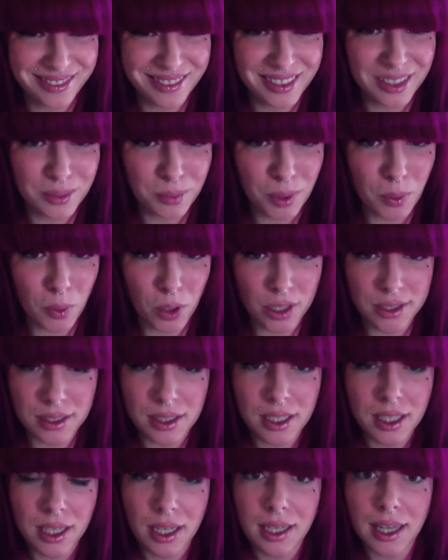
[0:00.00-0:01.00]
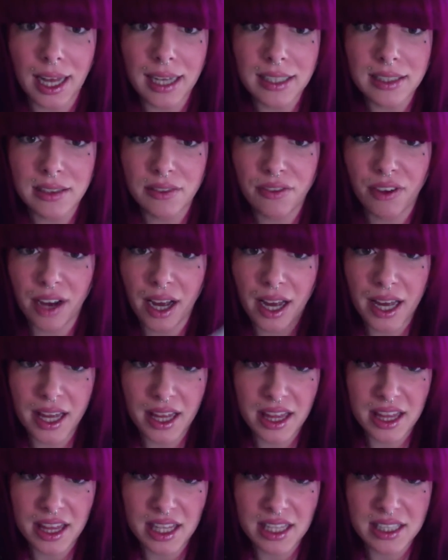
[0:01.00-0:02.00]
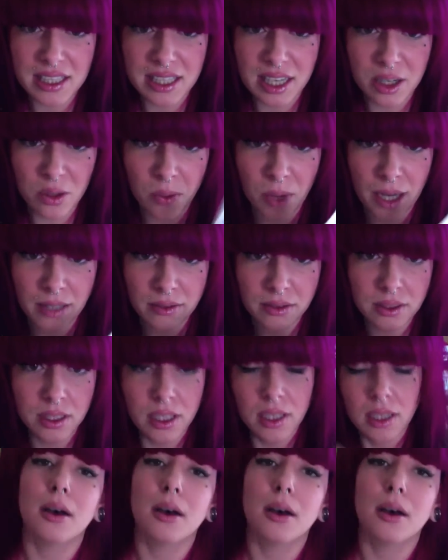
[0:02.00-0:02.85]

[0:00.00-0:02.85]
it's my word, elastify the skin around